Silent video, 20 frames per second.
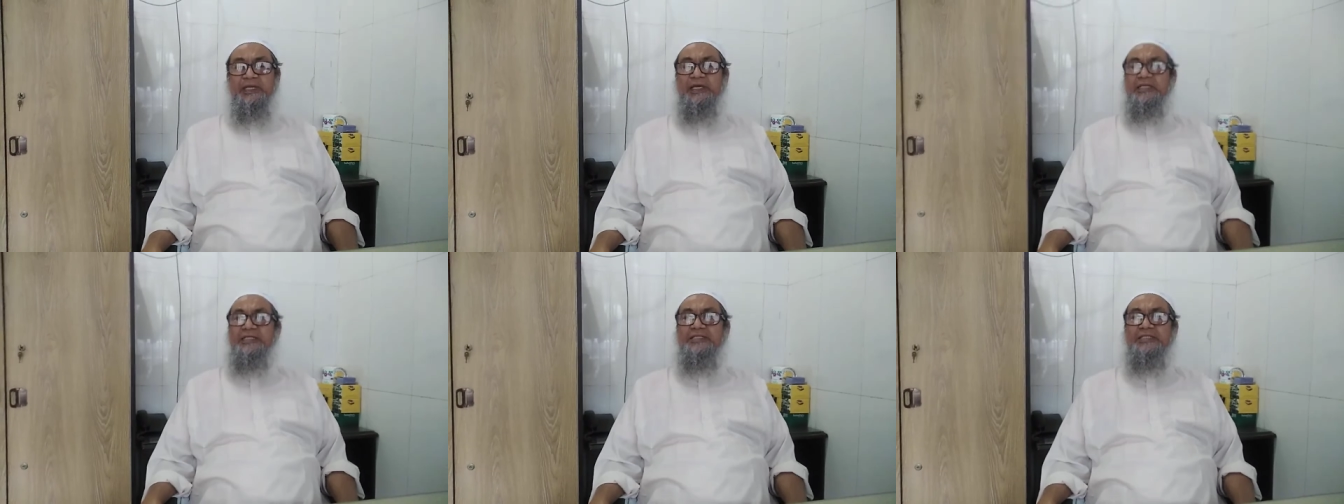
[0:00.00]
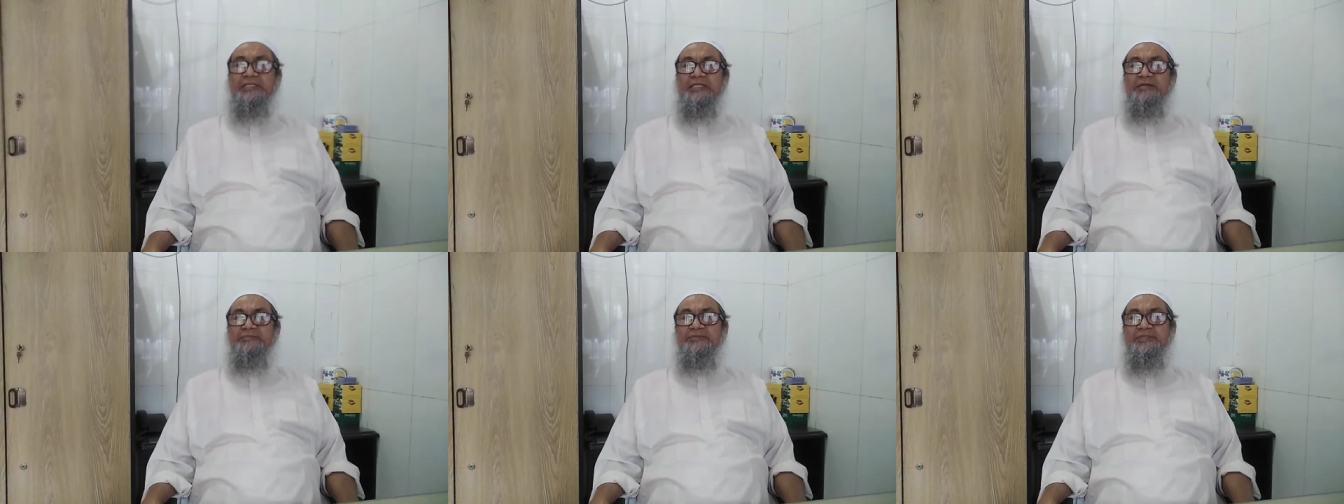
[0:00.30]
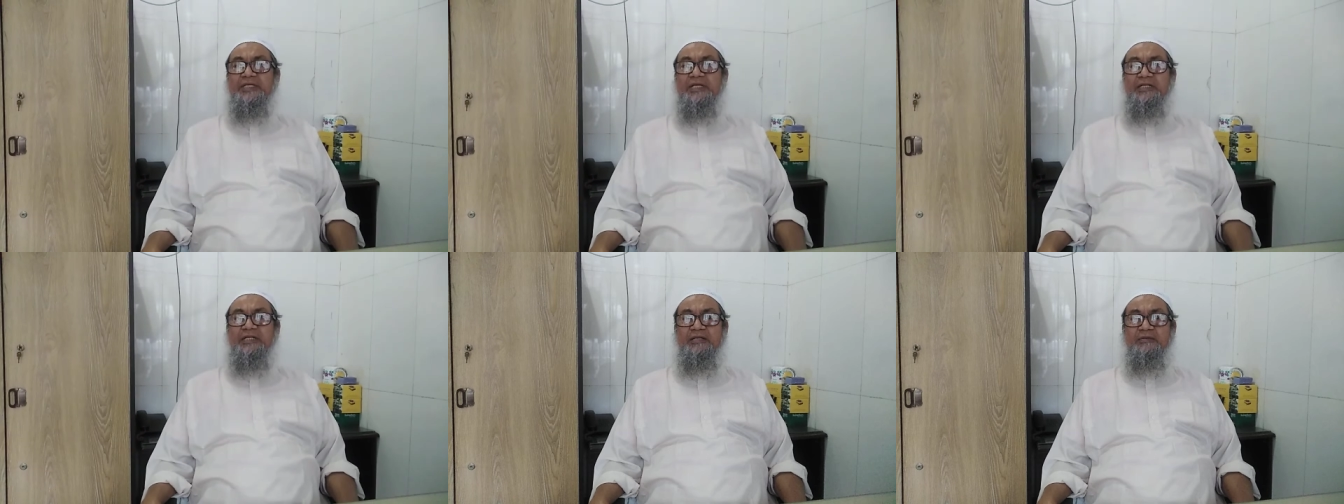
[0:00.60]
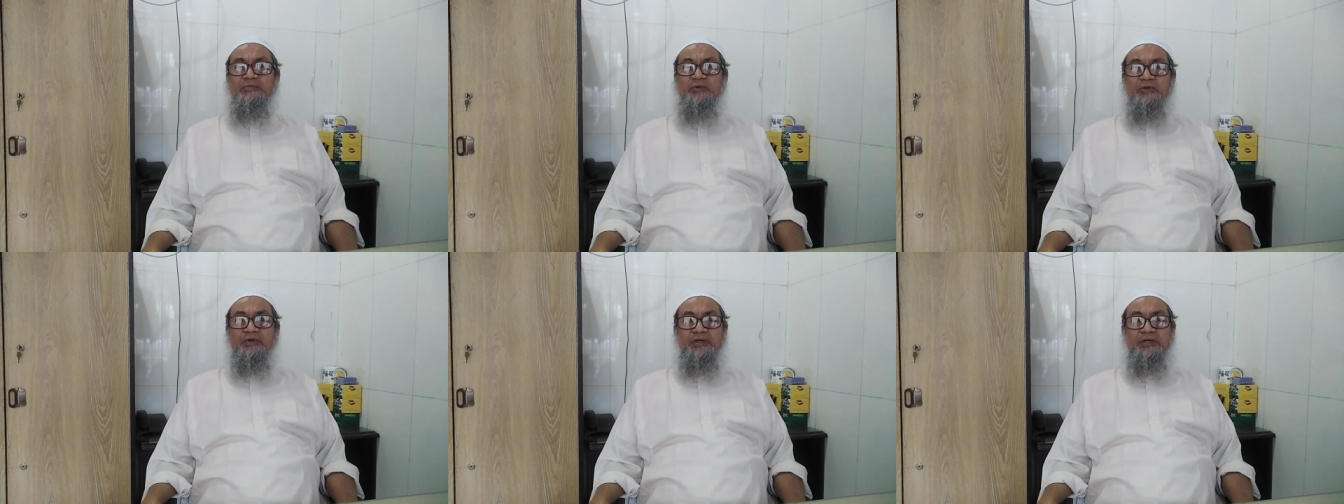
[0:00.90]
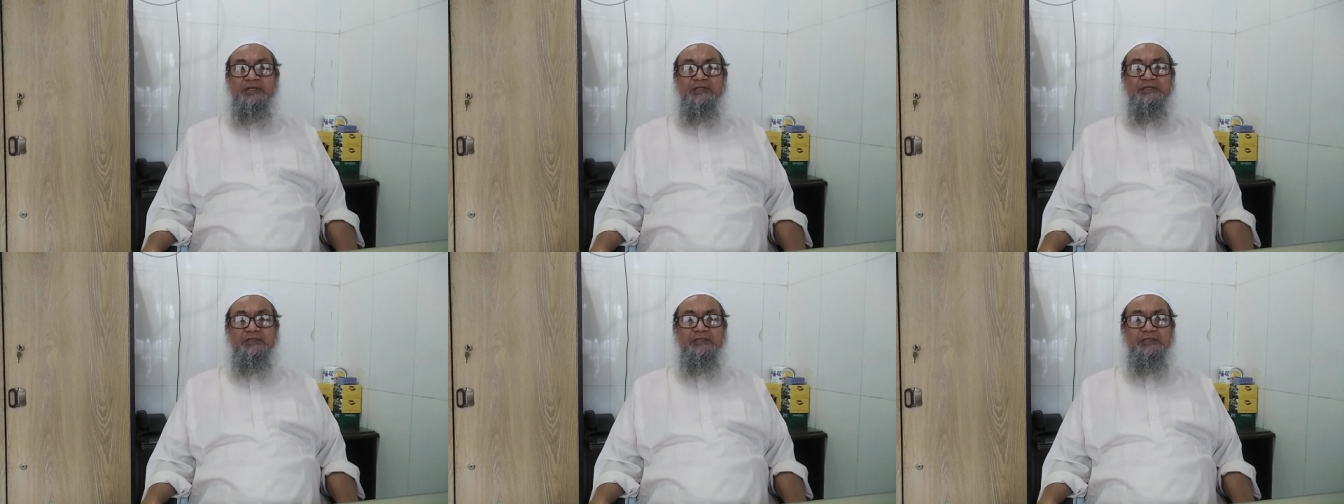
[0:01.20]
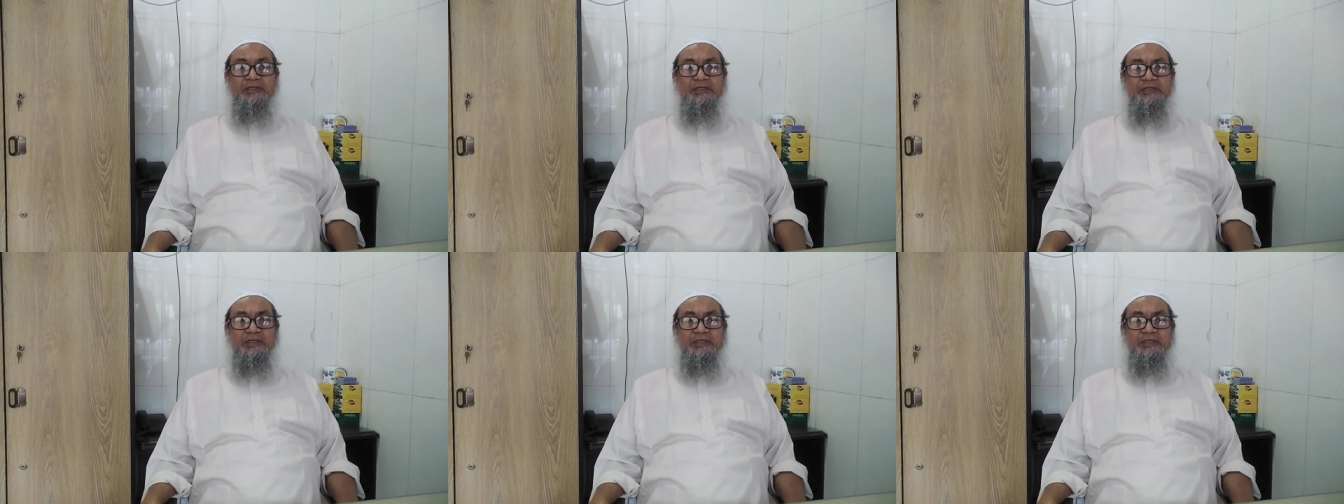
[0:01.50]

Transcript: calcium channel blocker,